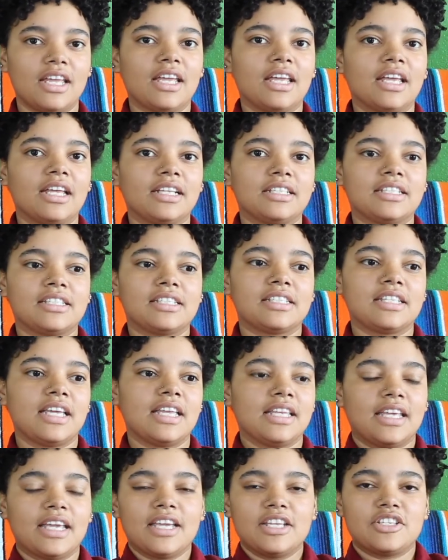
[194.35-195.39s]
and
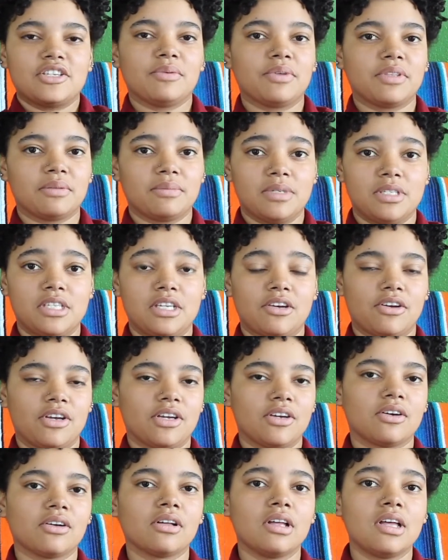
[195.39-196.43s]
engaging with the
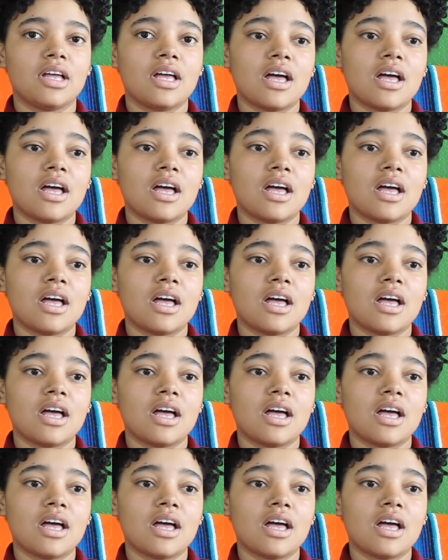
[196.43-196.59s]
material.